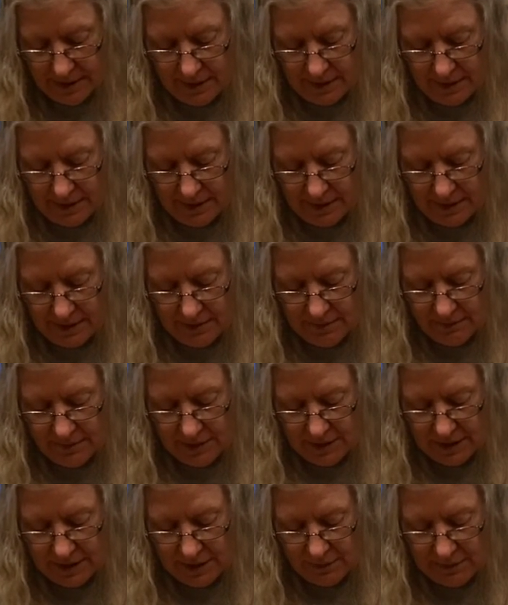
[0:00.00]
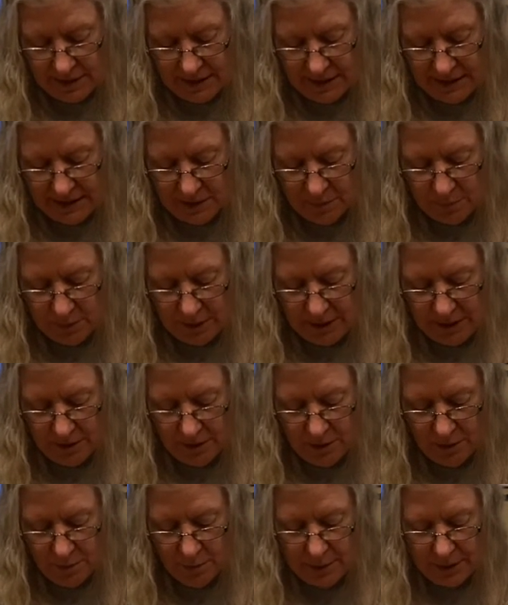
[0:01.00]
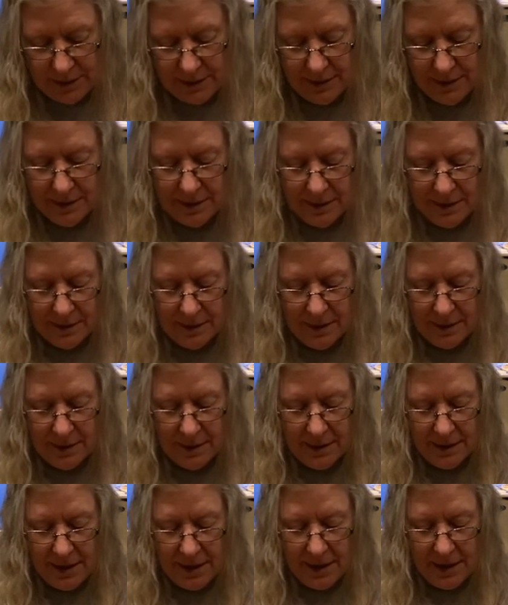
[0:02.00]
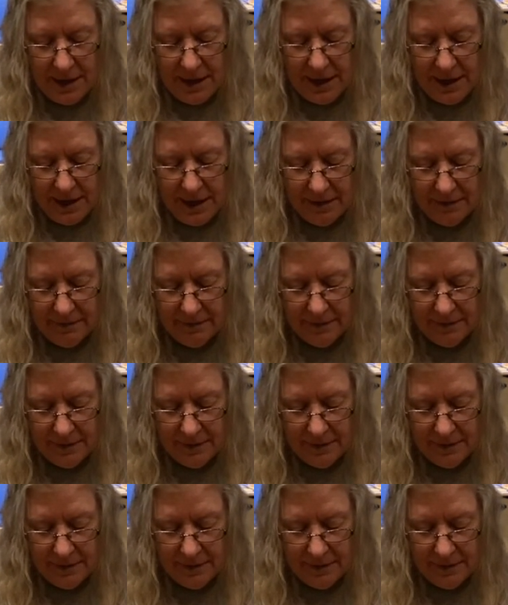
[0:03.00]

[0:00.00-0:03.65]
And if you see, when I split it open, I have